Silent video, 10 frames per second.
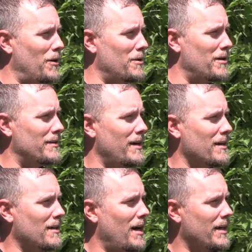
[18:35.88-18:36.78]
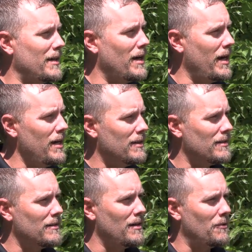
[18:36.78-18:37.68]
out here at 10 o'clock at night
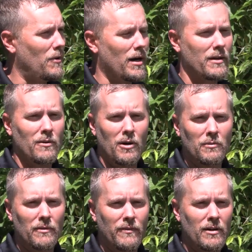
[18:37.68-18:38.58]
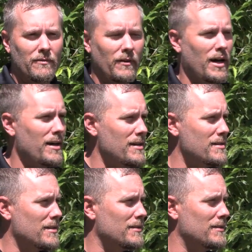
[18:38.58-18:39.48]
and walk around with the
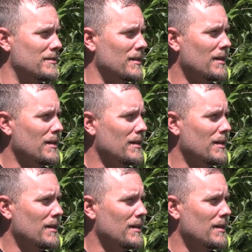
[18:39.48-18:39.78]
fireflies and